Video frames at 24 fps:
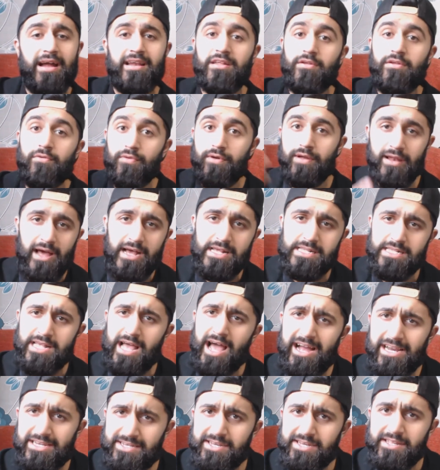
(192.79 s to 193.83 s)
and he realized
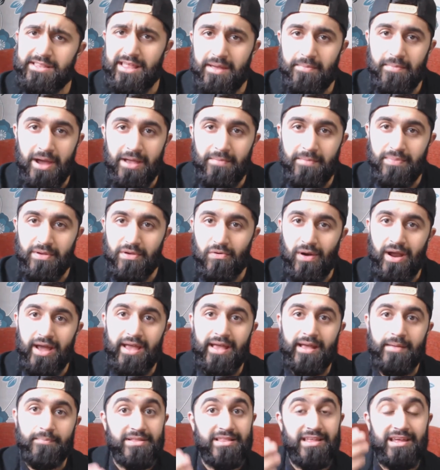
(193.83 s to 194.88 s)
that actually they might be
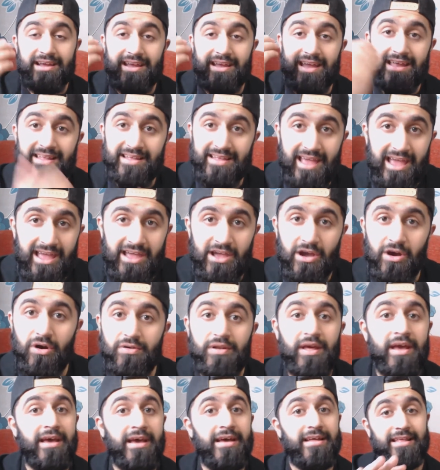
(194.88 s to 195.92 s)
right, but they're getting
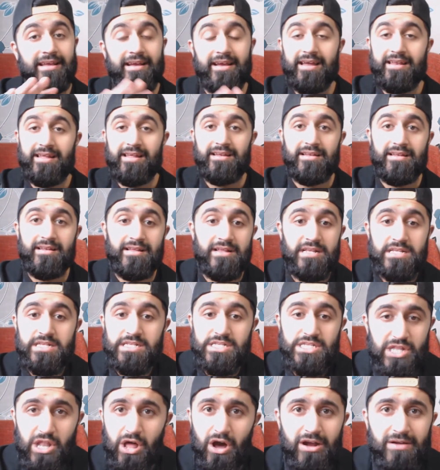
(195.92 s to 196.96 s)
KO'd, they're getting
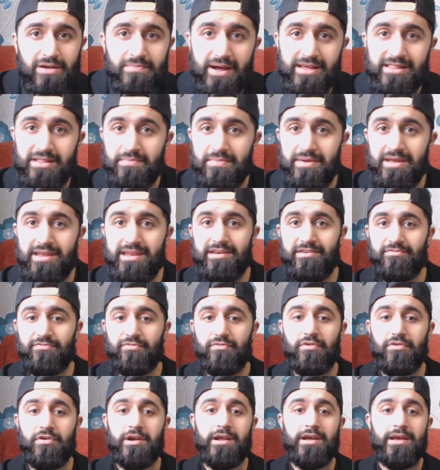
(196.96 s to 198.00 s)
slogged by the media
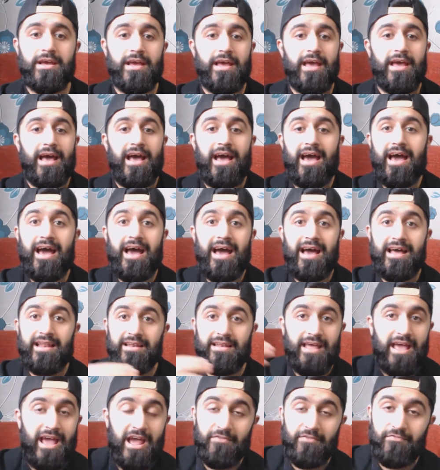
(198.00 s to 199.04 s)
for it,
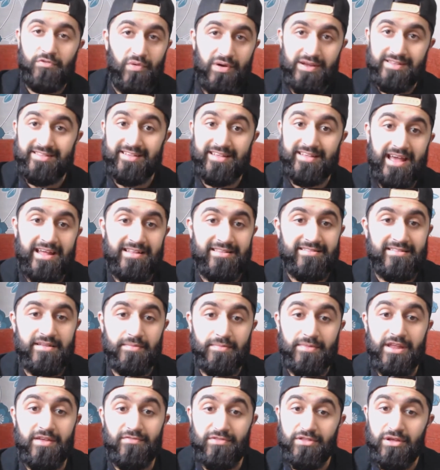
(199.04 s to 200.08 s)
and everyone's against
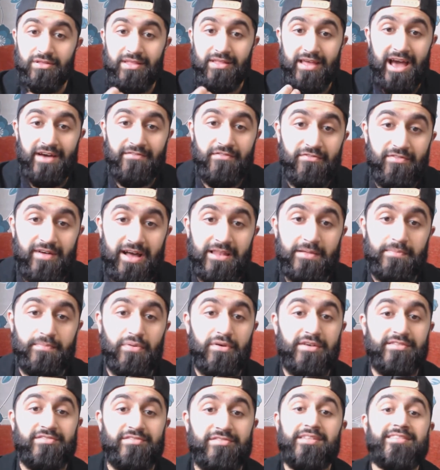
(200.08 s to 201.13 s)
them, even though they have a valid
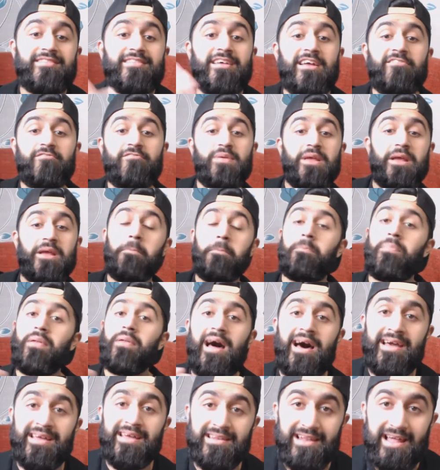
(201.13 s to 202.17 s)
point. So instead of being
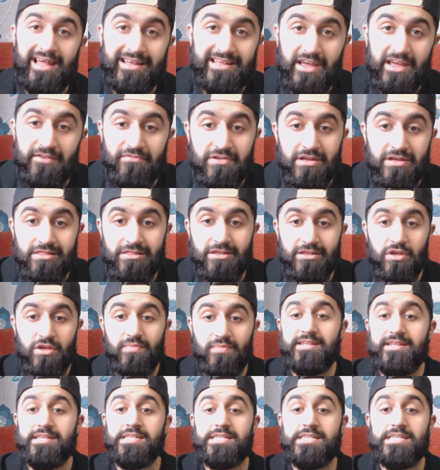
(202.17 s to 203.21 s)
blind like every other
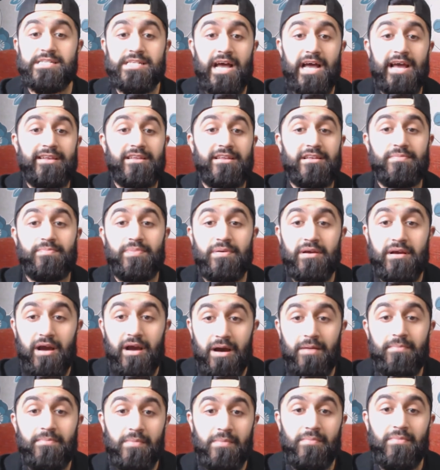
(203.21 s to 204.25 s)
human, he's decided to
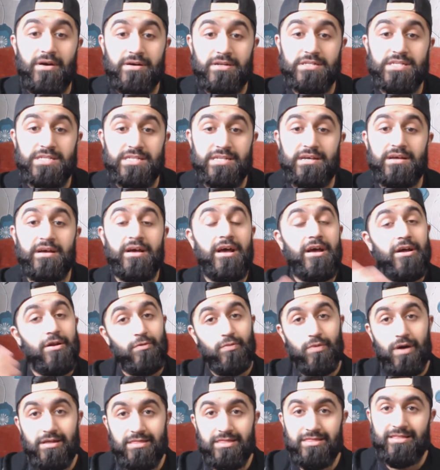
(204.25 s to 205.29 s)
become a monster
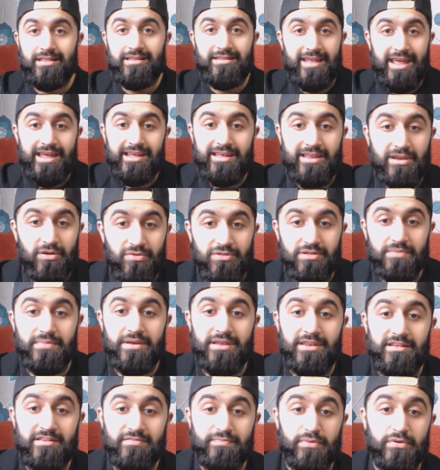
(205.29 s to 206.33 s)
rather than take in all the
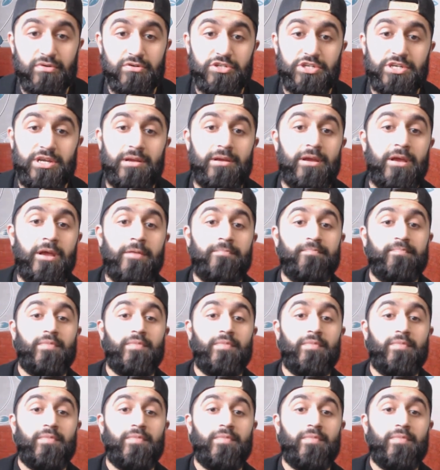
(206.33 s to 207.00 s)
media's bullshit.